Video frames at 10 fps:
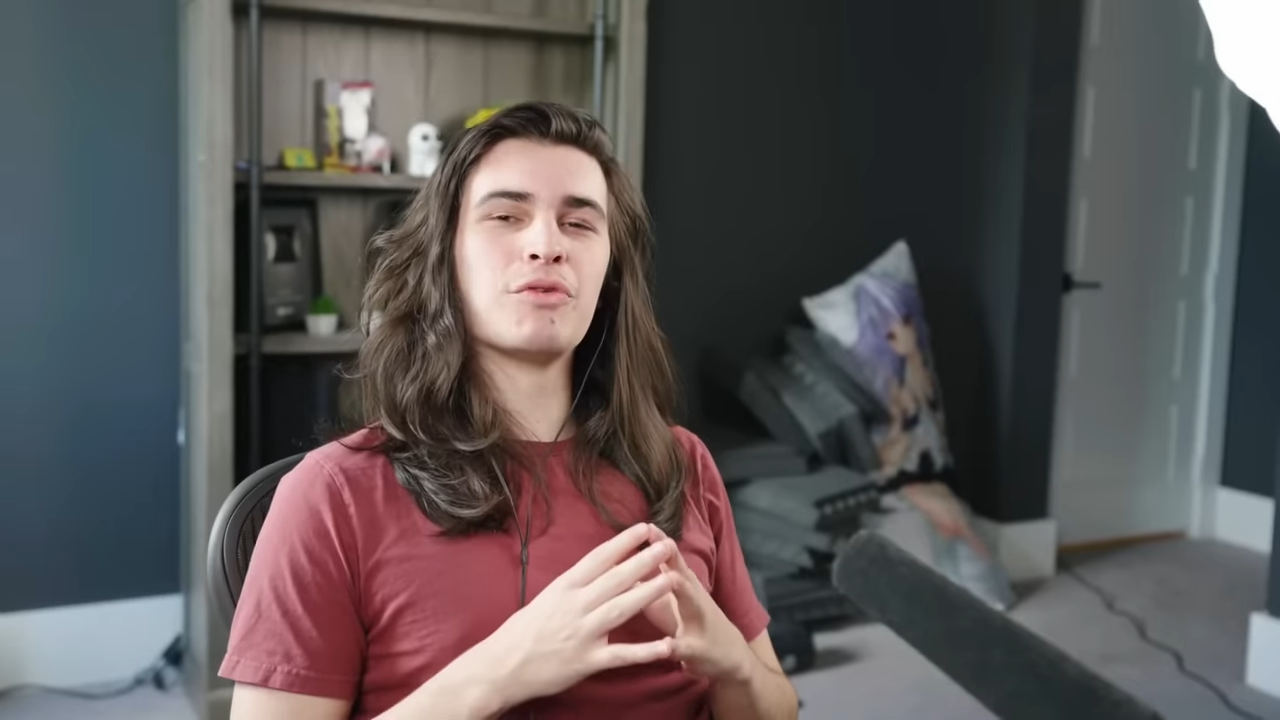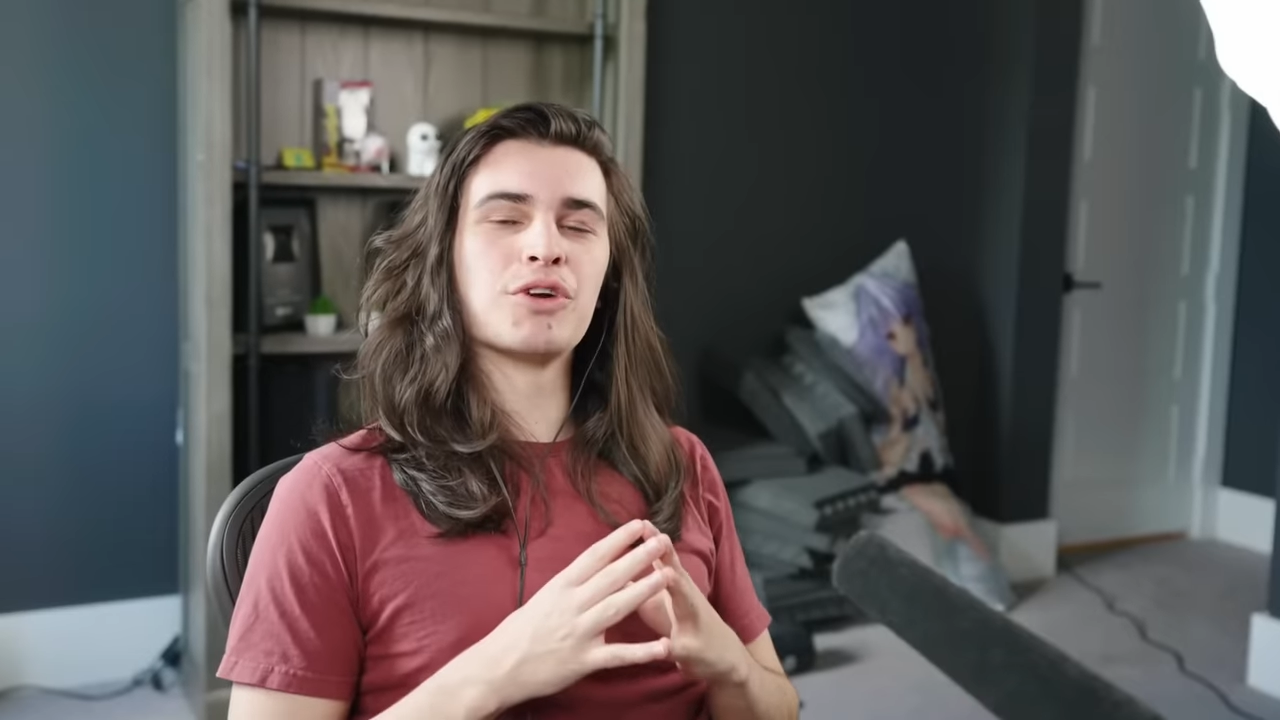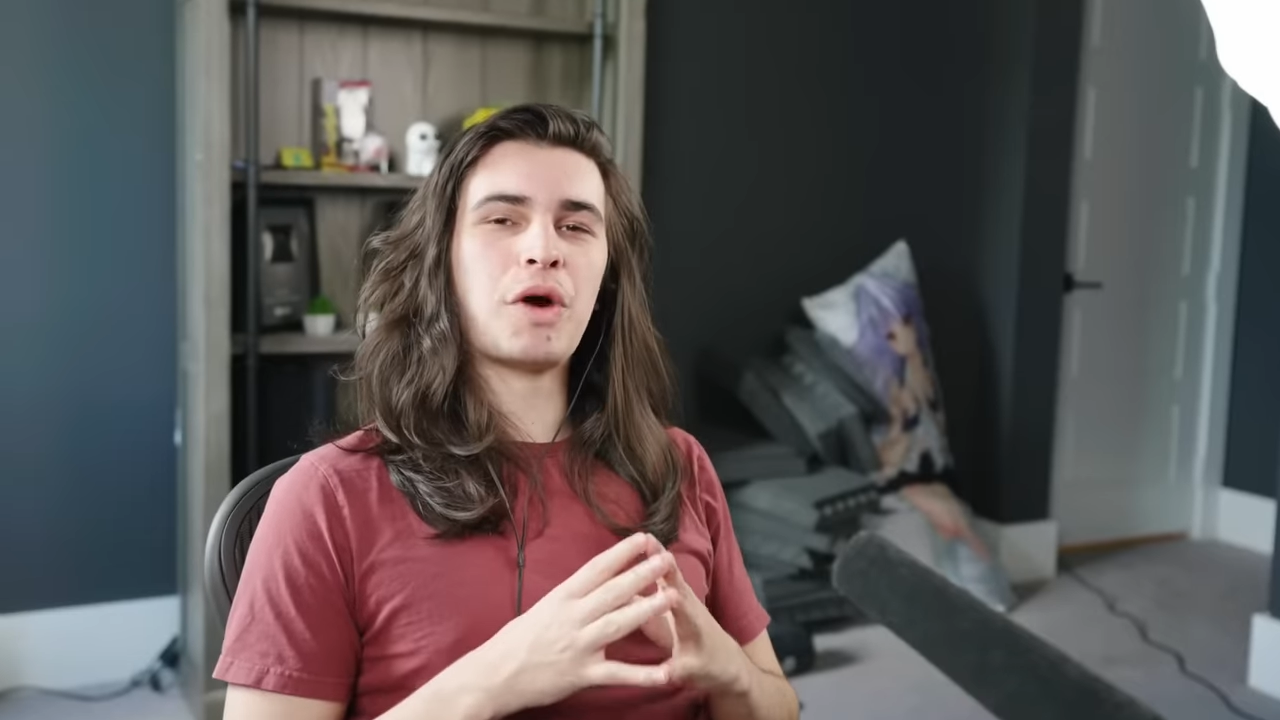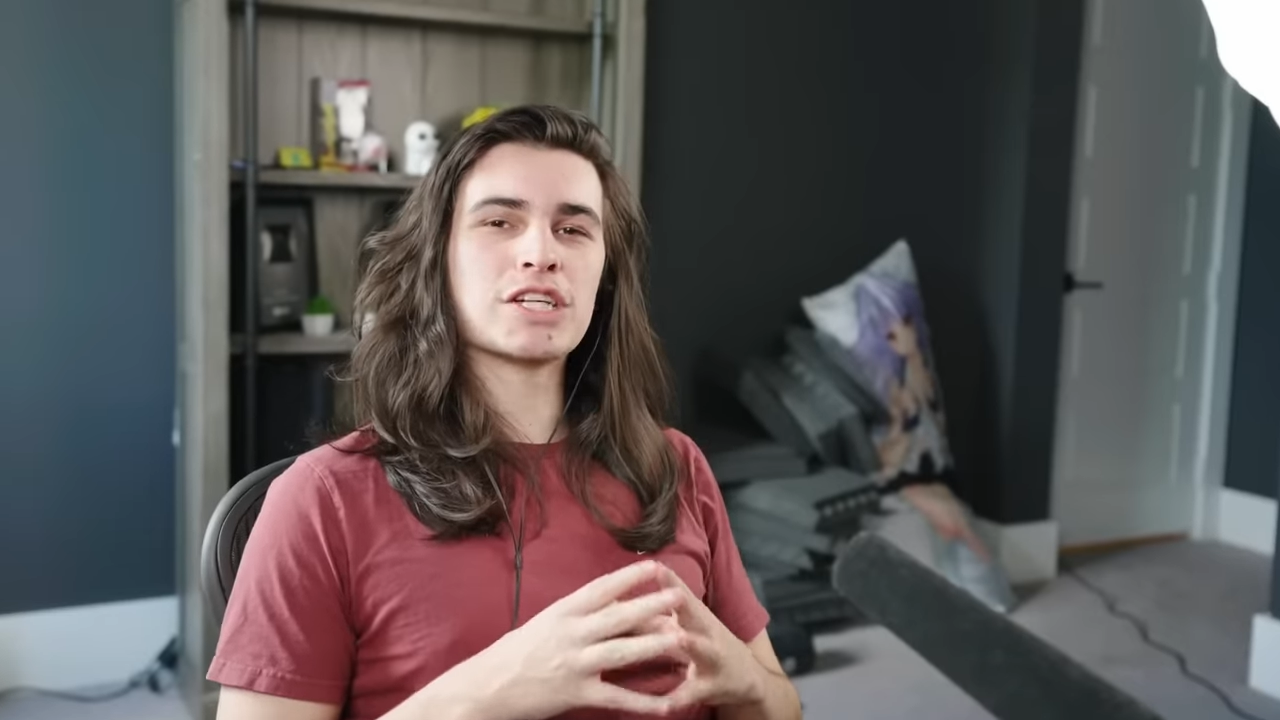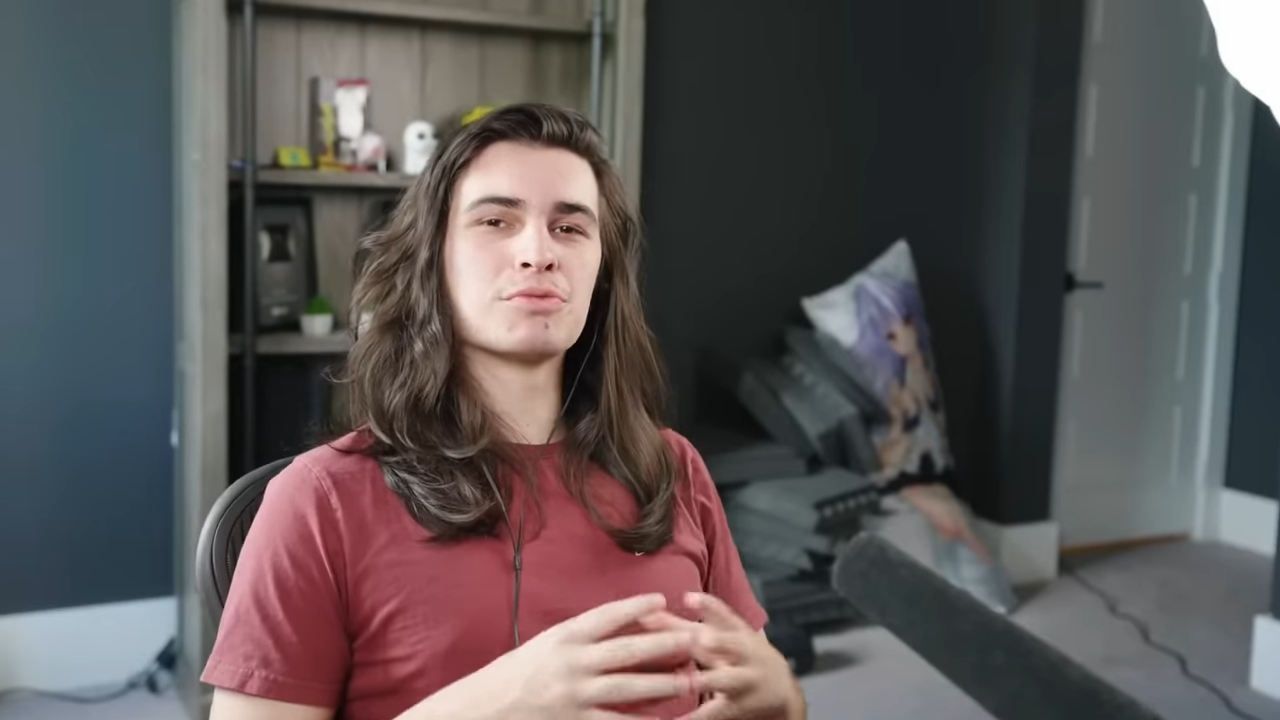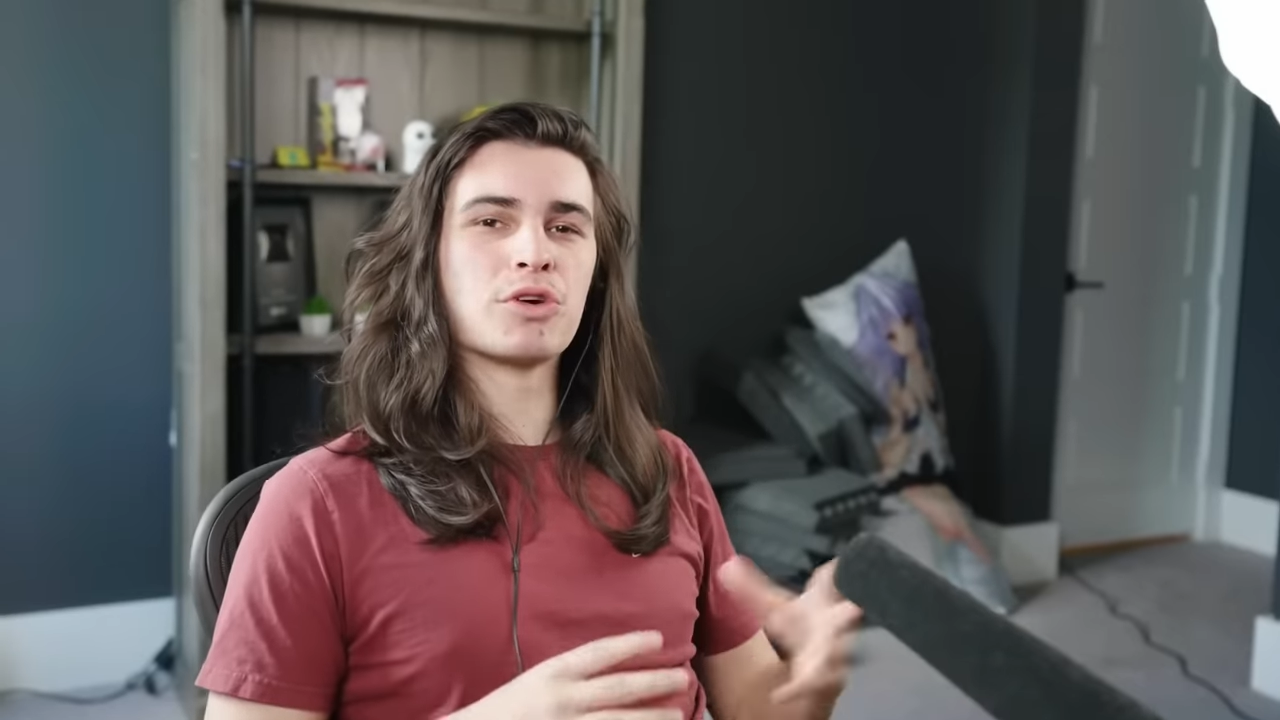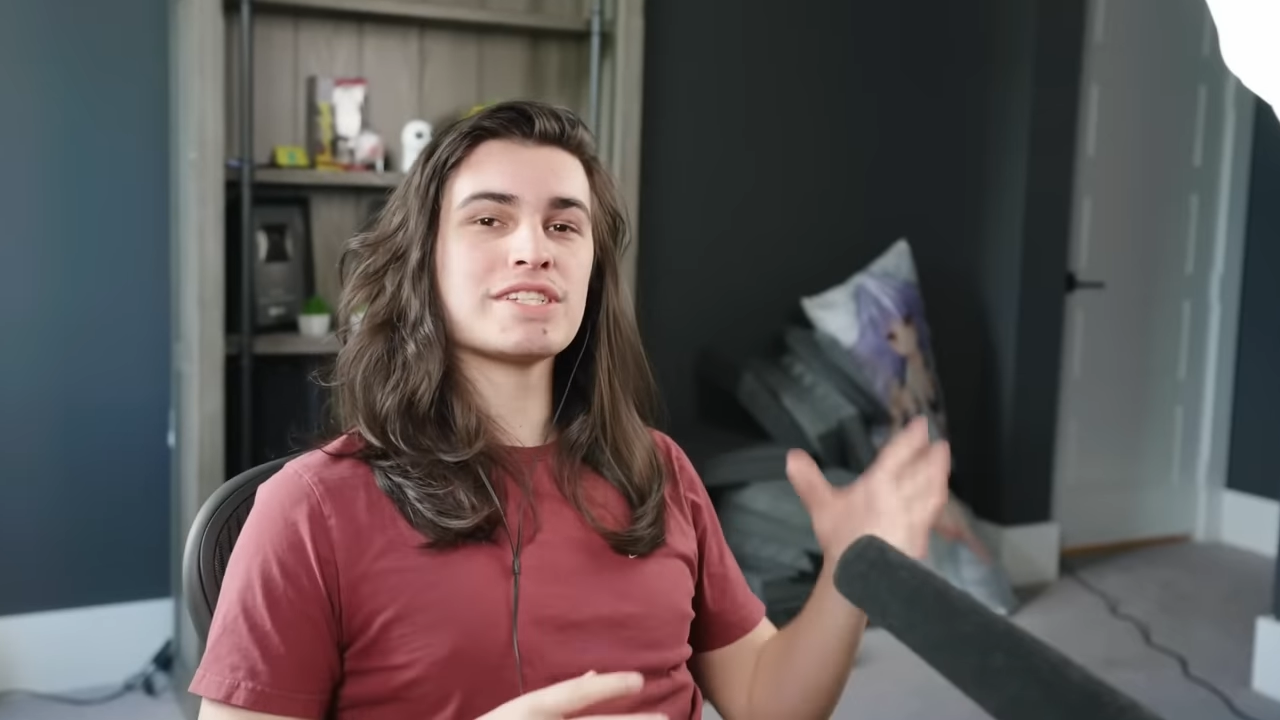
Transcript: and want to watch more,